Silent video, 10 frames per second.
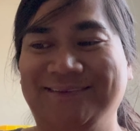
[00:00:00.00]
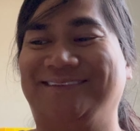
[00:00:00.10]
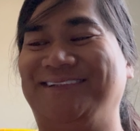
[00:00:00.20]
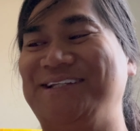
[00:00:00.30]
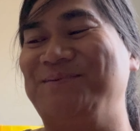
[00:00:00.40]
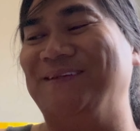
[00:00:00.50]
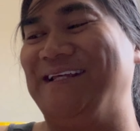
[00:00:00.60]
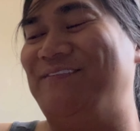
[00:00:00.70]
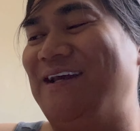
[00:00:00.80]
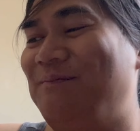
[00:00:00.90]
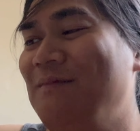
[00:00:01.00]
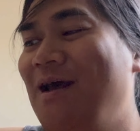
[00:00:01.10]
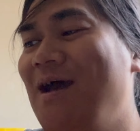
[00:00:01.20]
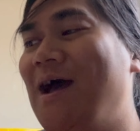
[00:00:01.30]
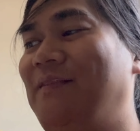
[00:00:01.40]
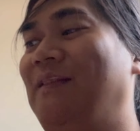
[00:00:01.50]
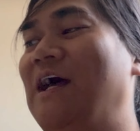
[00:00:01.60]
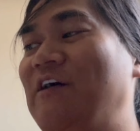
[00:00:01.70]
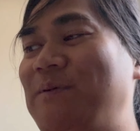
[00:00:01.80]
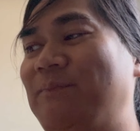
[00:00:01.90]
can you believe it?
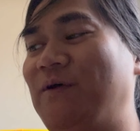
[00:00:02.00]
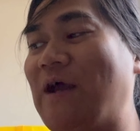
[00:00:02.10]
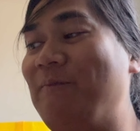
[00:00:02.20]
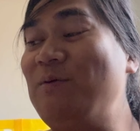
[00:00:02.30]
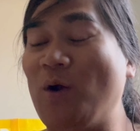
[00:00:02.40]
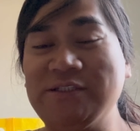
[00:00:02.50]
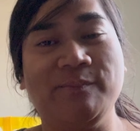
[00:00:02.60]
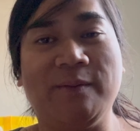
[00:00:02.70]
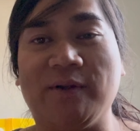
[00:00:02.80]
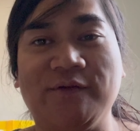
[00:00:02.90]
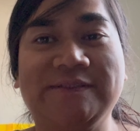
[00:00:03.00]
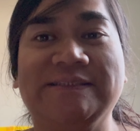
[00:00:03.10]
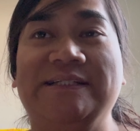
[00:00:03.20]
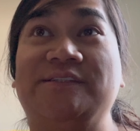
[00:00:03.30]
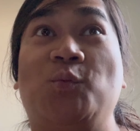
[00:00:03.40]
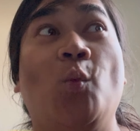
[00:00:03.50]
Love Big Brother. I've been watching Big Brother since season